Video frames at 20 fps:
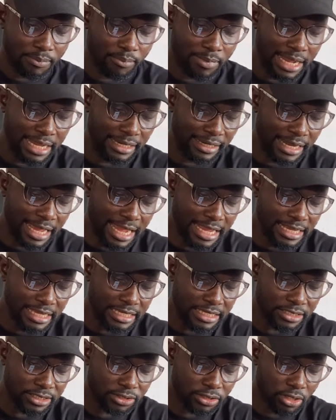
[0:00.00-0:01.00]
My line
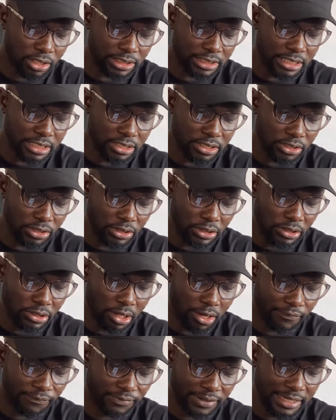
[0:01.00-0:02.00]
is touching
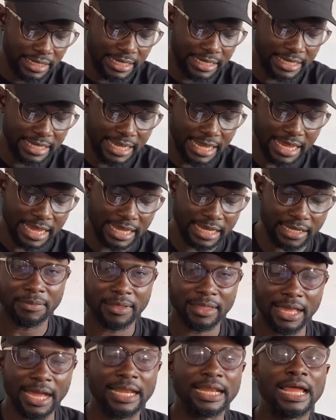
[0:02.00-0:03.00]
nothing here.
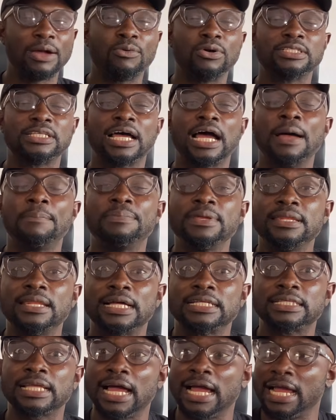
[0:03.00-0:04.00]
And I was happy
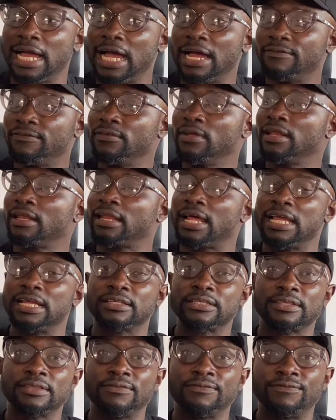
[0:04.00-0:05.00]
that I have
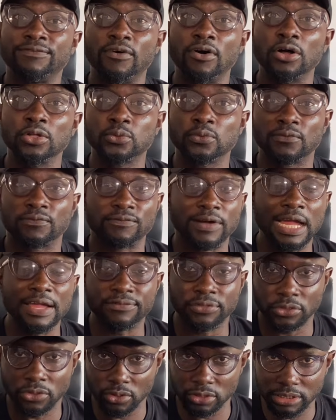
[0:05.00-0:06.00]
like 4 to
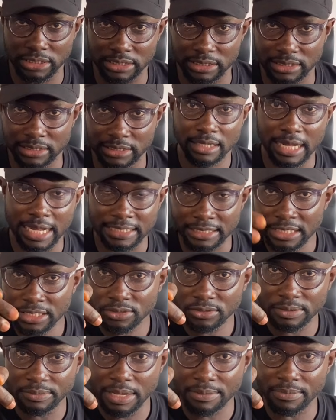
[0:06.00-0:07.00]
5 touches. I think
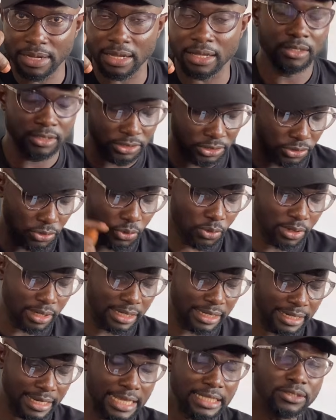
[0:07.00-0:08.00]
you remember. So
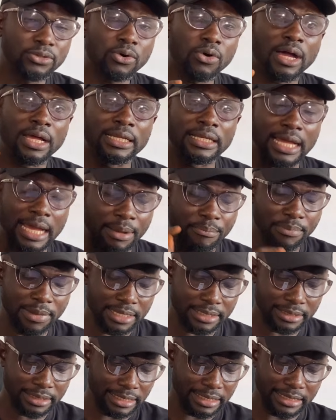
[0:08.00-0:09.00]
let's go and
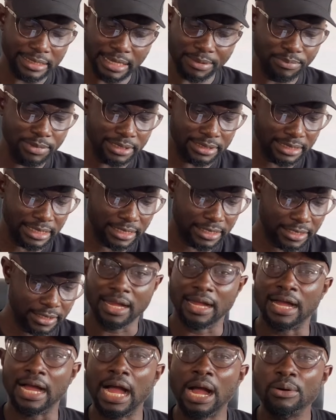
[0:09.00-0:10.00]
amend the mistake.
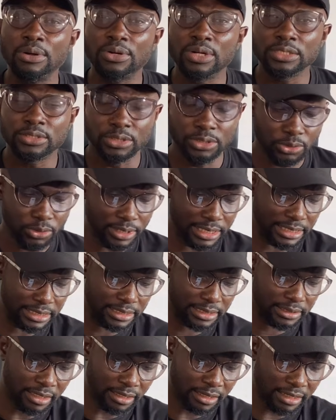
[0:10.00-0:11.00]
How are we going to do
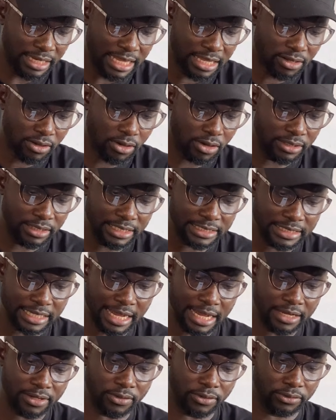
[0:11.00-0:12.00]
it? Click on this
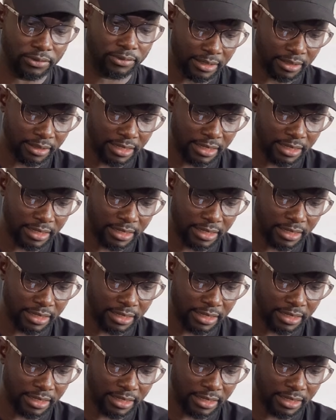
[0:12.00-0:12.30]
icon.